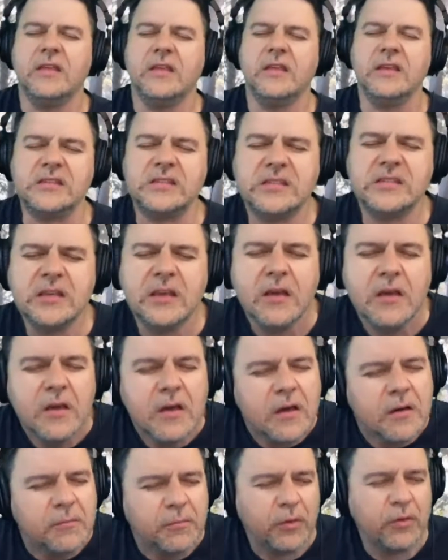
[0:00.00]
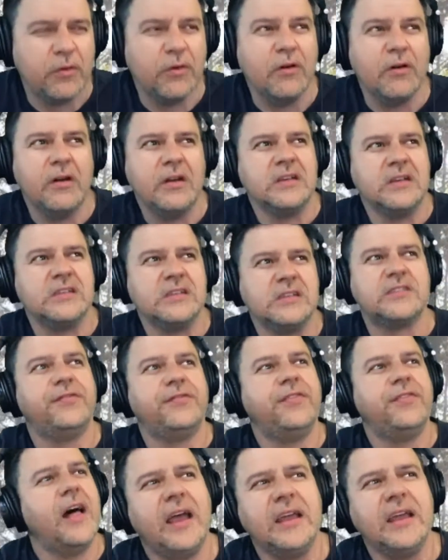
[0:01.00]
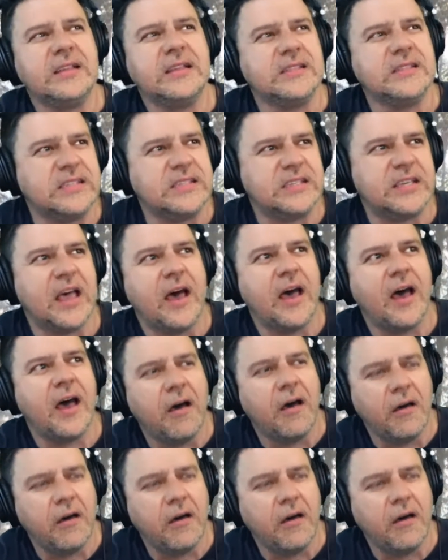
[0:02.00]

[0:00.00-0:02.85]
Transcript: This bird is flying south,